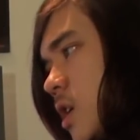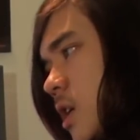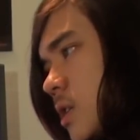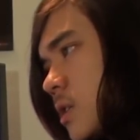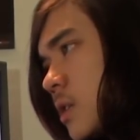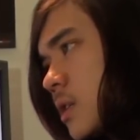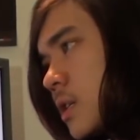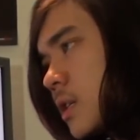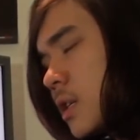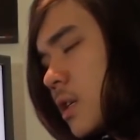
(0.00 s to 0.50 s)

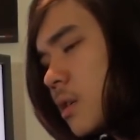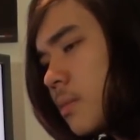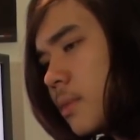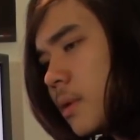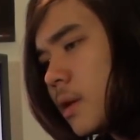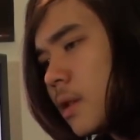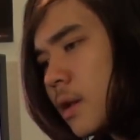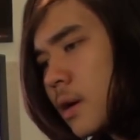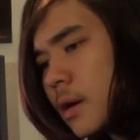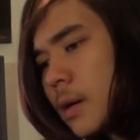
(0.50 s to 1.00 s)
Chestnut's going to
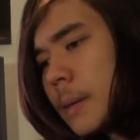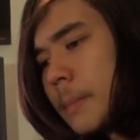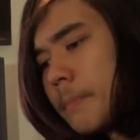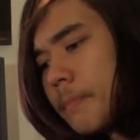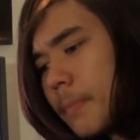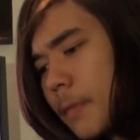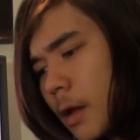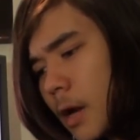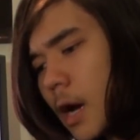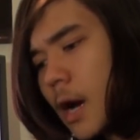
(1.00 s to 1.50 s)
be there,
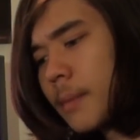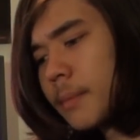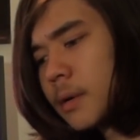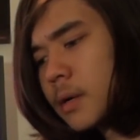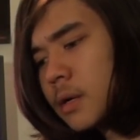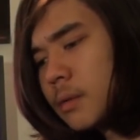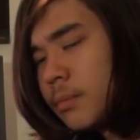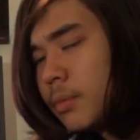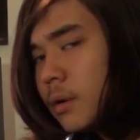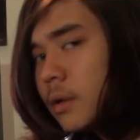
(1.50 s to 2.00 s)
I'm
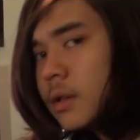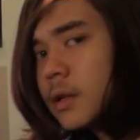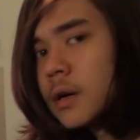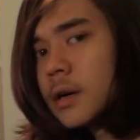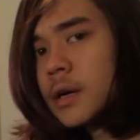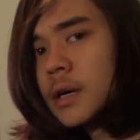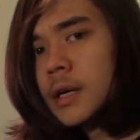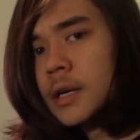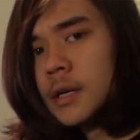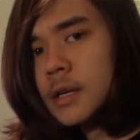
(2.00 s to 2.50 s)
going to be
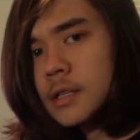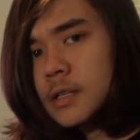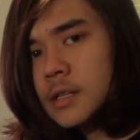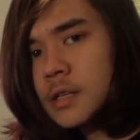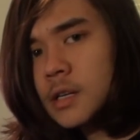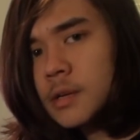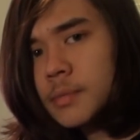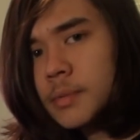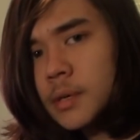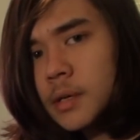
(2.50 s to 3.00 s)
there, it's
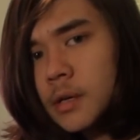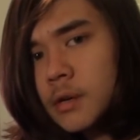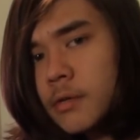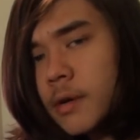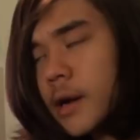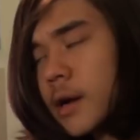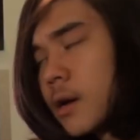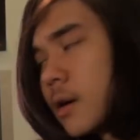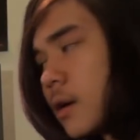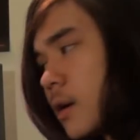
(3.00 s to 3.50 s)
going to be a great